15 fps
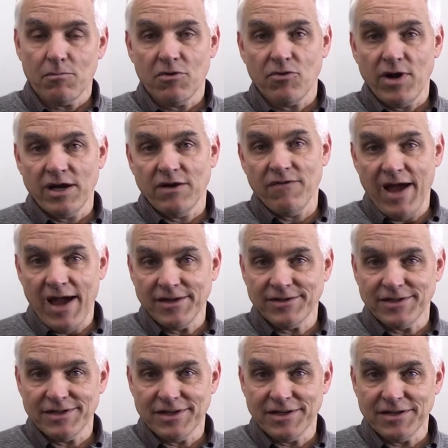great
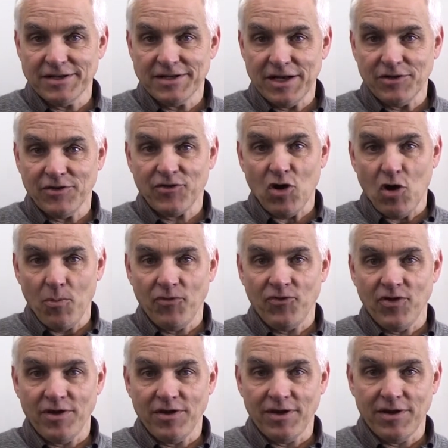advances in the telescopes
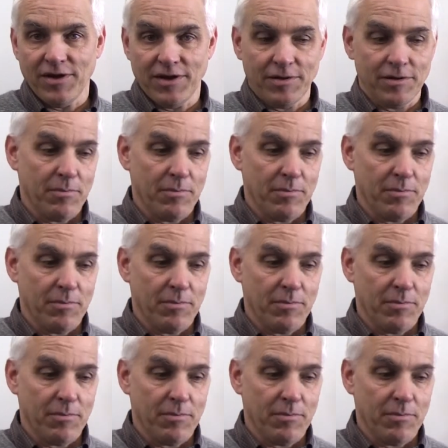and the